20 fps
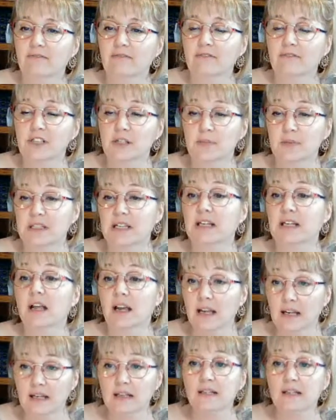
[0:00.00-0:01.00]
Gypsy,
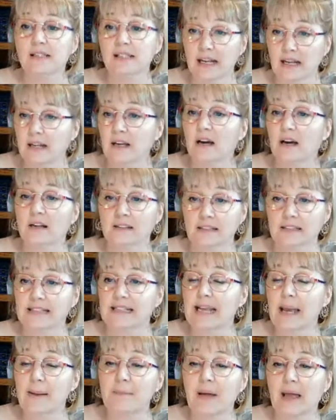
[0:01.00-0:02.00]
like a little Zen garden.
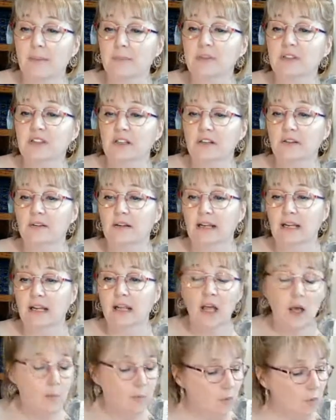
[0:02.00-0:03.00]
Yep, absolutely.
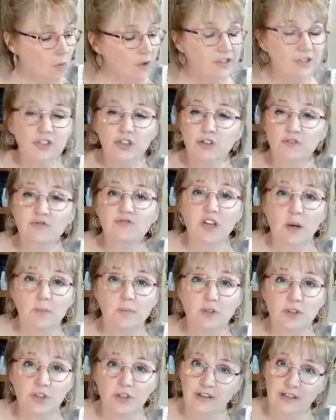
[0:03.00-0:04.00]
But once you've
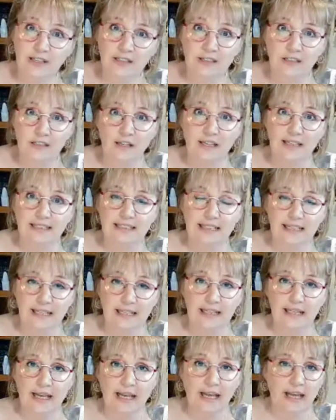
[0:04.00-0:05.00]
dumped your anxiety
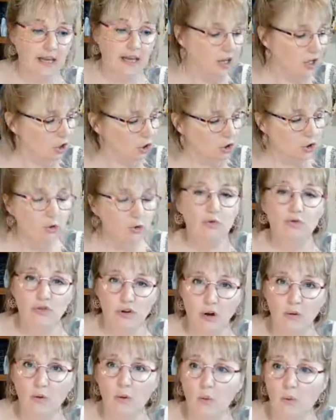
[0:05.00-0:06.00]
in there, you
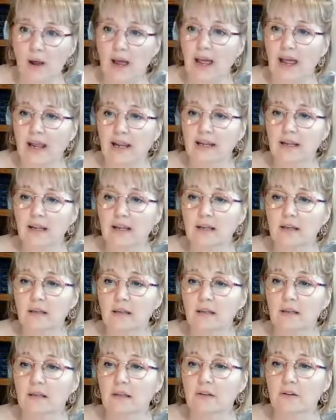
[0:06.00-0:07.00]
throw away.
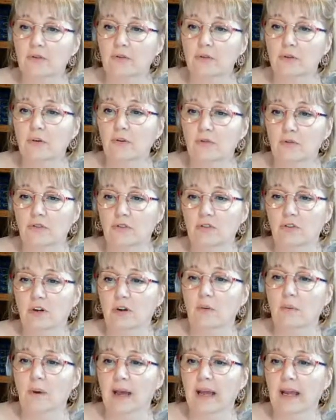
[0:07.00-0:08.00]

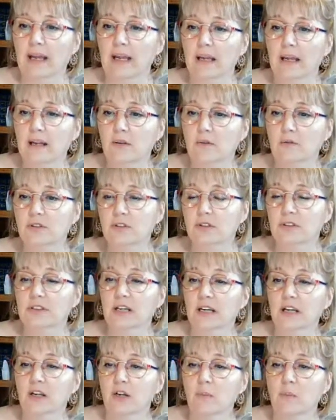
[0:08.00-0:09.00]
It'll also
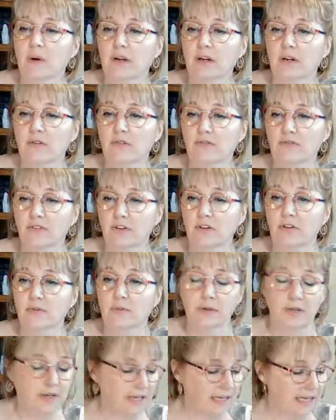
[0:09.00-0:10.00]
take your mind off food.
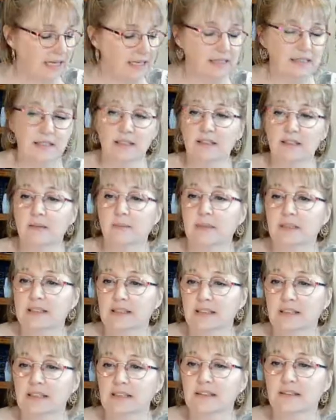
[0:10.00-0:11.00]
Well, you can eat sesame
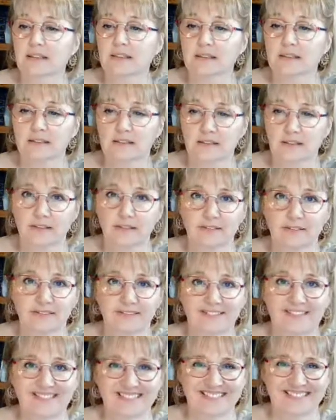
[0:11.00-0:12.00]
seeds, Sue.
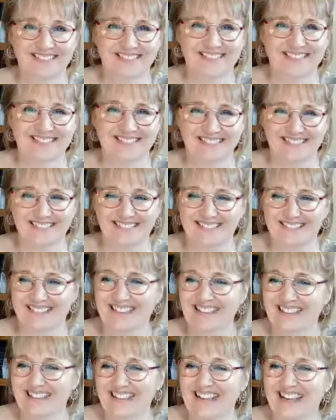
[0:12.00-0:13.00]
So.
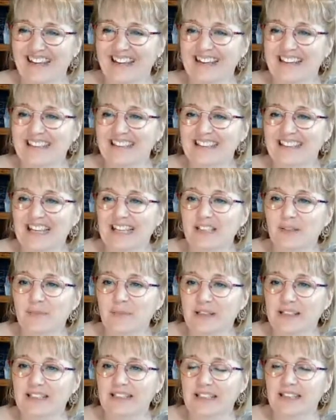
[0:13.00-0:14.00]

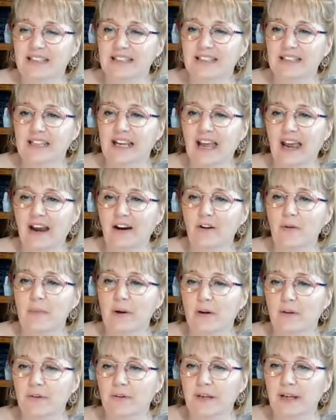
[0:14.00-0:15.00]
Sesame seeds in
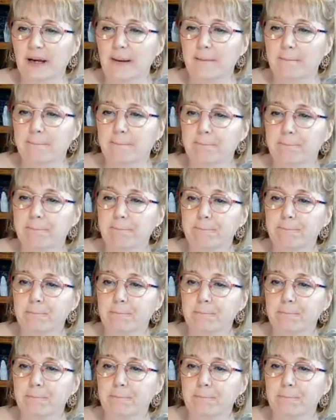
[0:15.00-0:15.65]
caramel, yum.